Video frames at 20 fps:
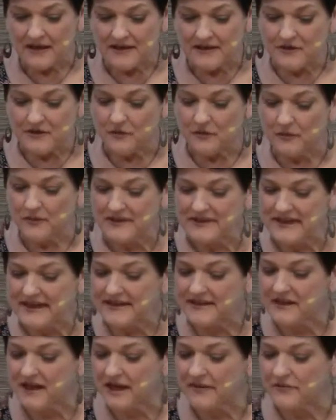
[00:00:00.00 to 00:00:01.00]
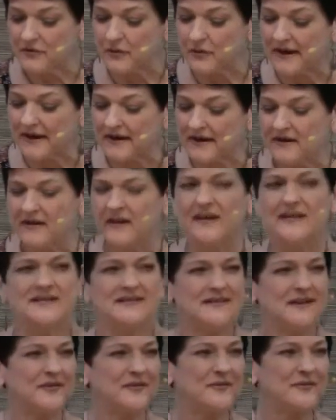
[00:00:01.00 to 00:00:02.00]
So when we take time to recognize,
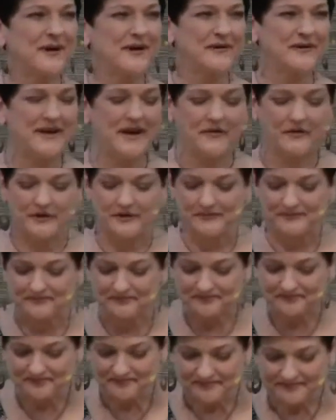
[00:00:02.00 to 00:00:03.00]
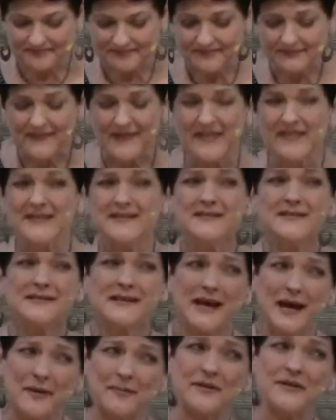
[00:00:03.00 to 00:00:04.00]
another writer-downer, this is the
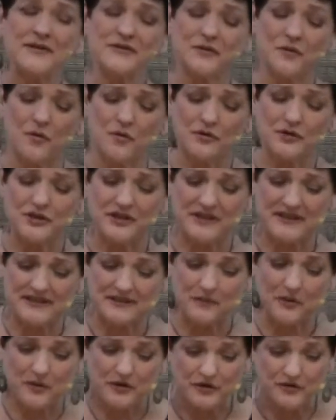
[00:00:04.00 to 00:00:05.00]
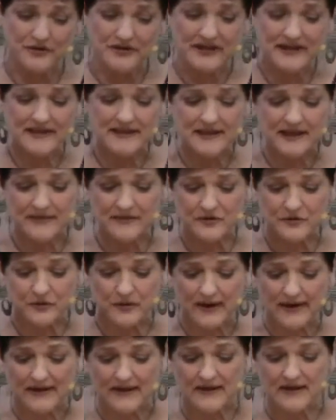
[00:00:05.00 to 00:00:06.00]
happiness quotient. And when you take time to
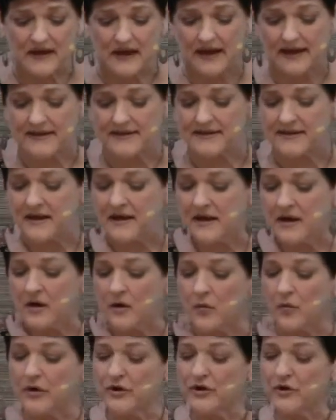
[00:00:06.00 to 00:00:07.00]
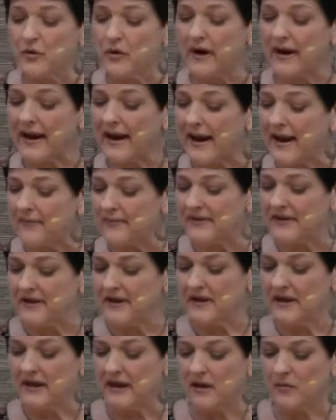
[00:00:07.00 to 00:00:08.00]
recognize when you are
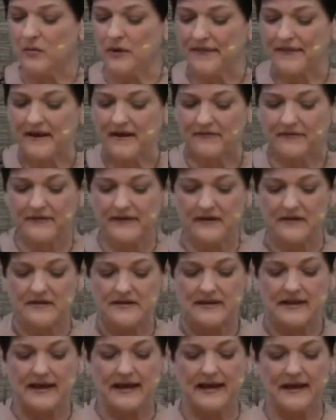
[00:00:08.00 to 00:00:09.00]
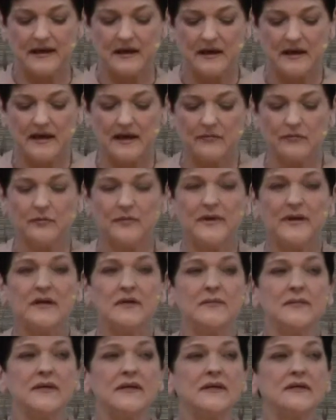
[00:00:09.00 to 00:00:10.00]
happy and what that feels like, it will
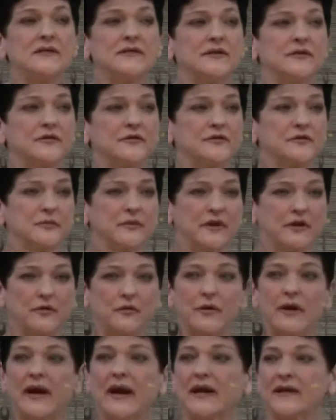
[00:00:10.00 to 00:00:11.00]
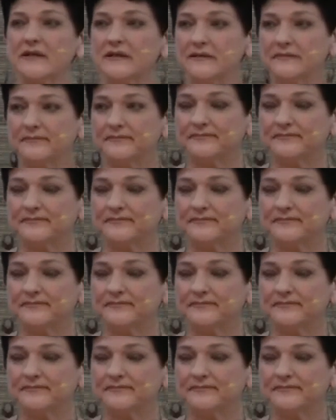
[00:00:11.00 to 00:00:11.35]
become easier to recreate.